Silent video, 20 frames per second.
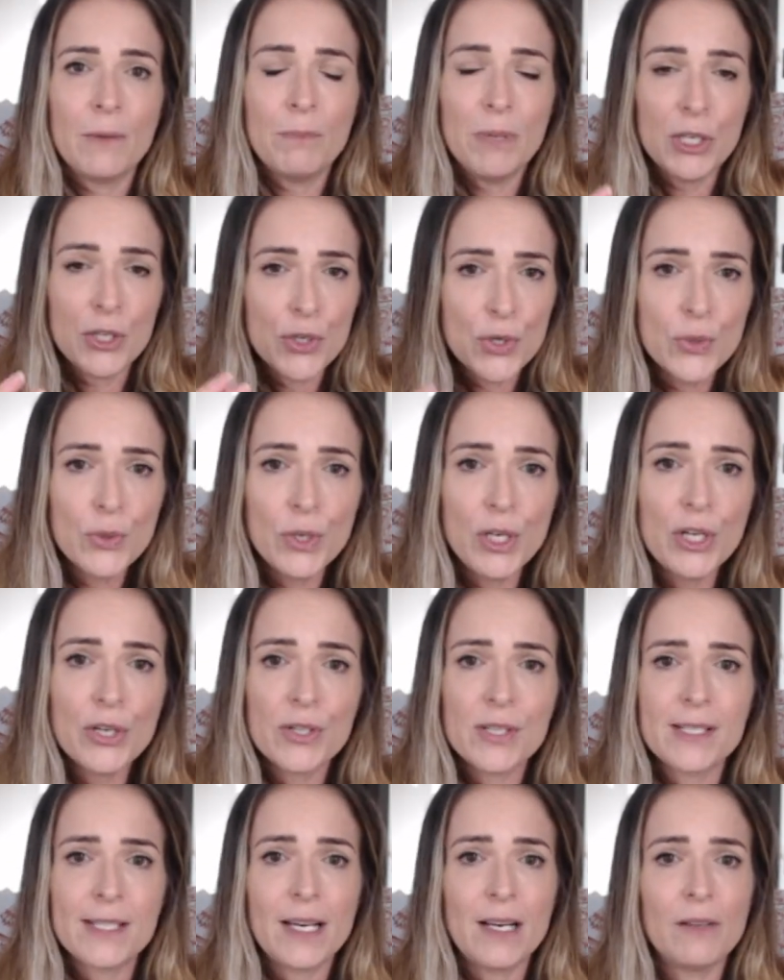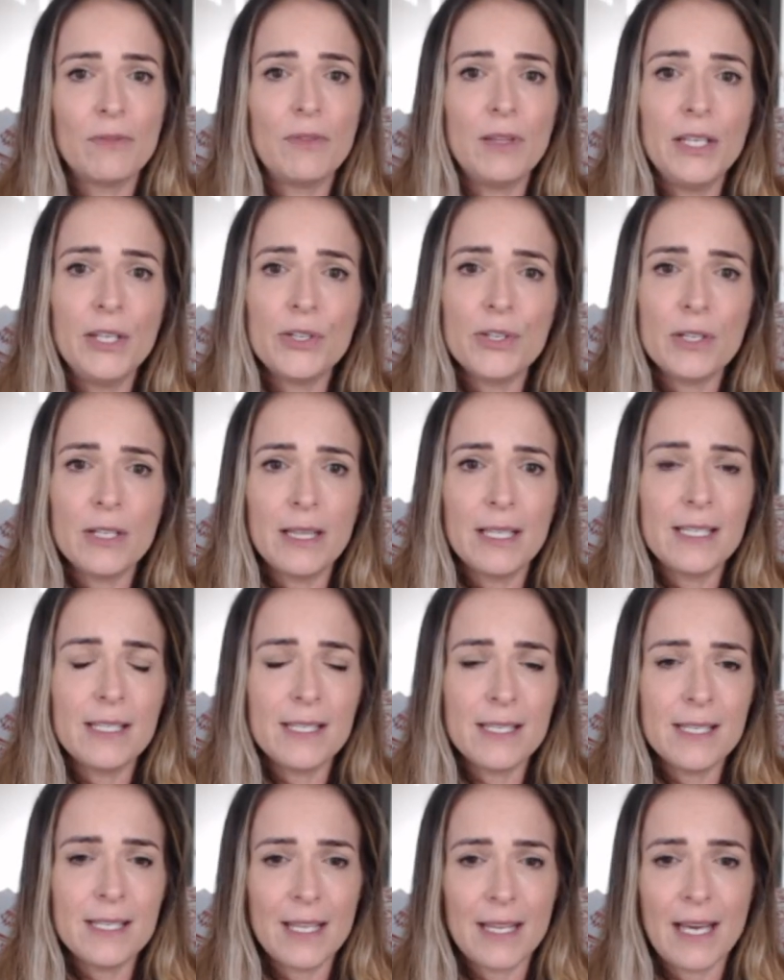Be true to yourself.
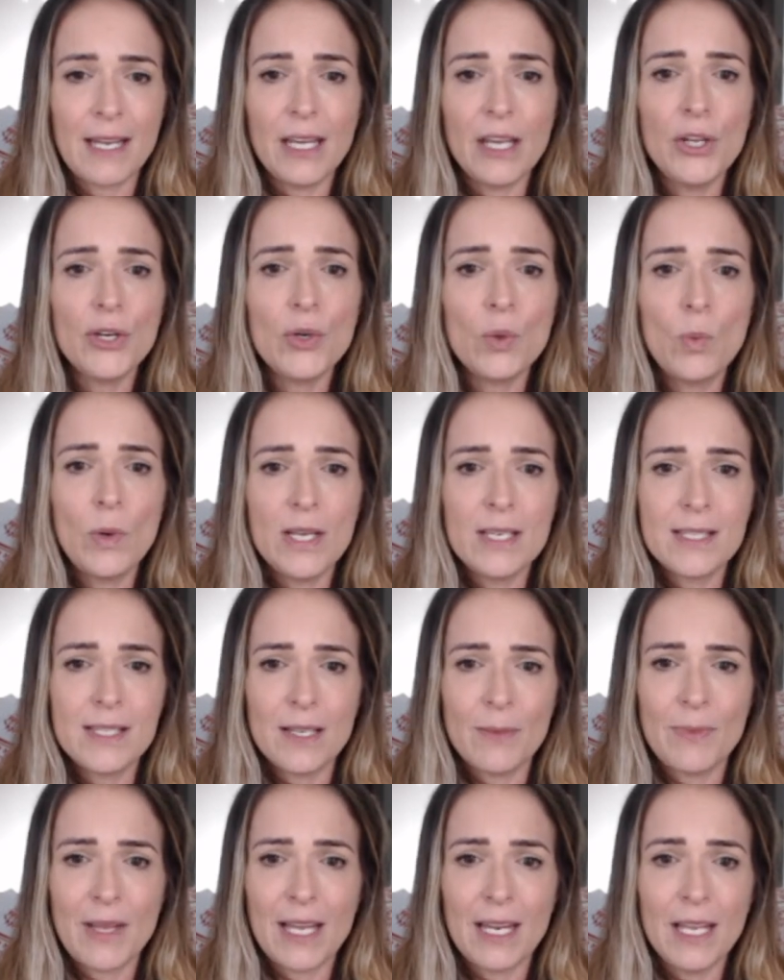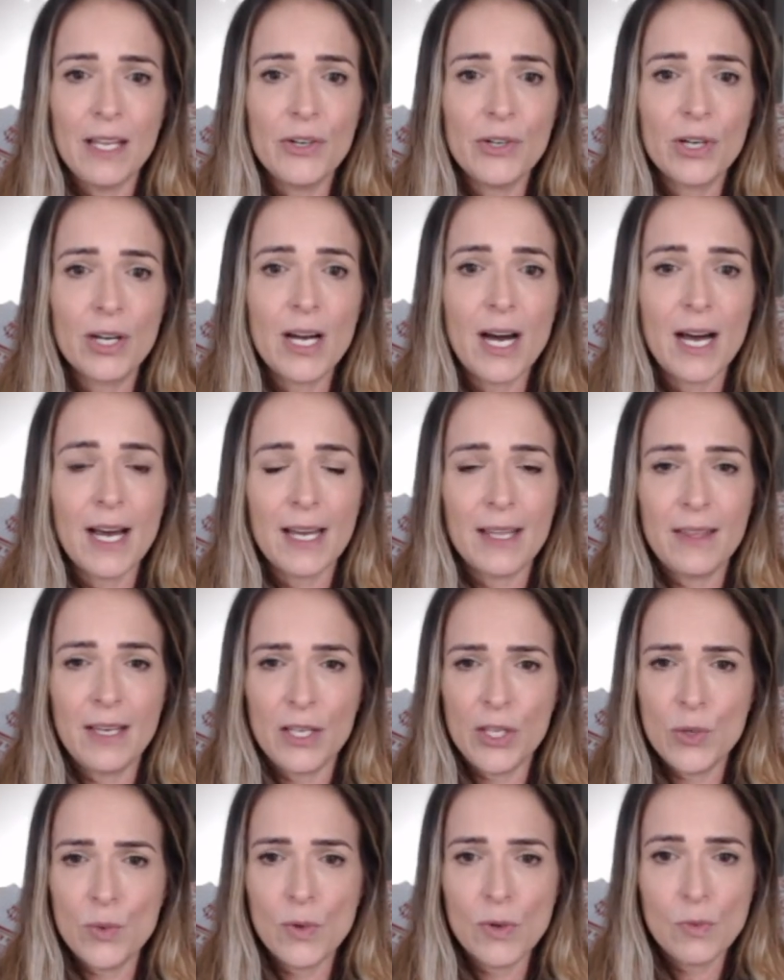Listen to that inner wisdom, that inner guide
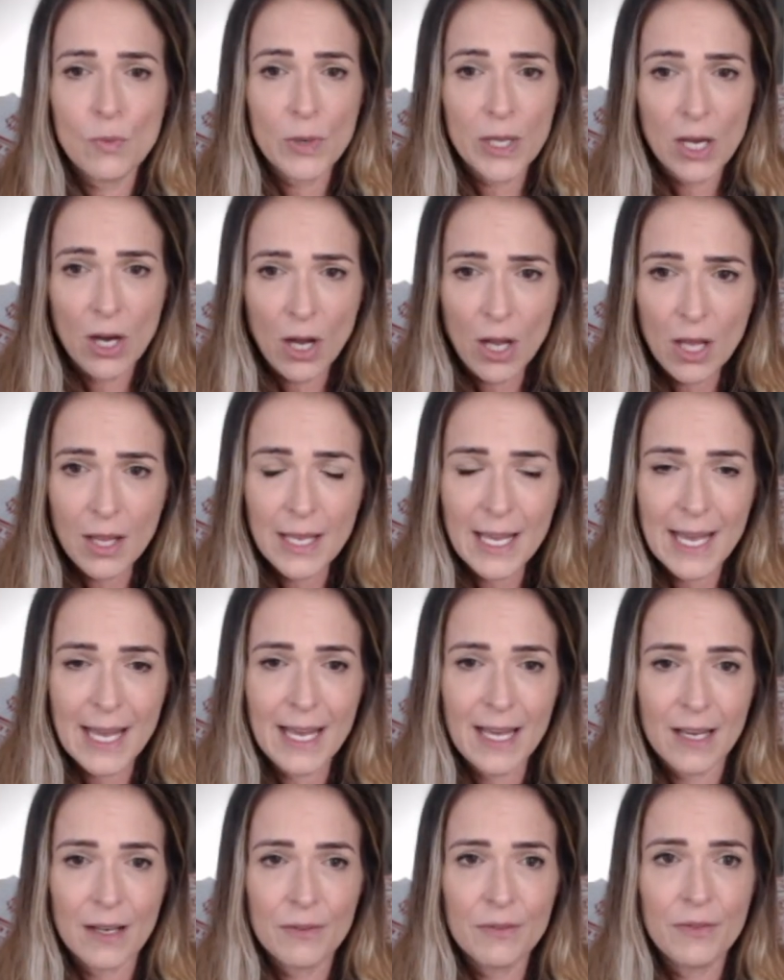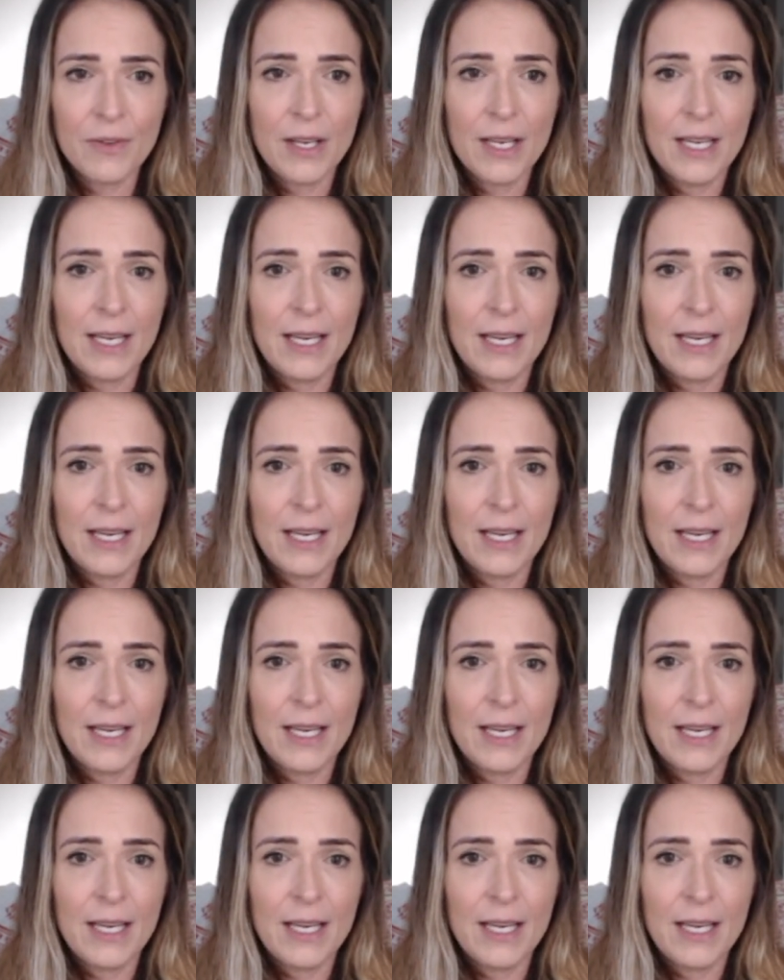that we all have.